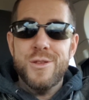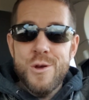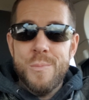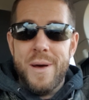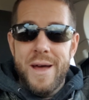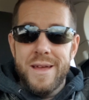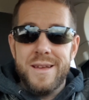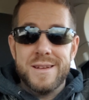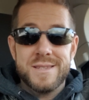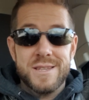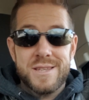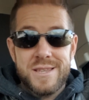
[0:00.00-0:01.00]
you pay,
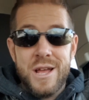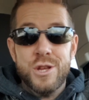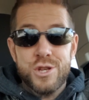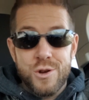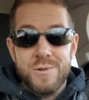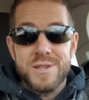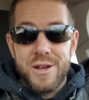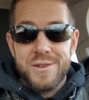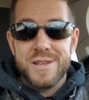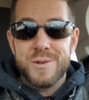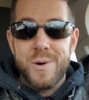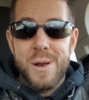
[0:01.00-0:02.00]
because the state sure as hell
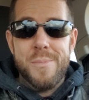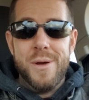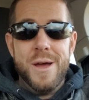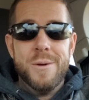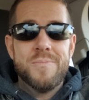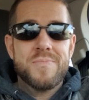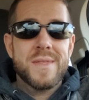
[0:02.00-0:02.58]
doesn't want to pay.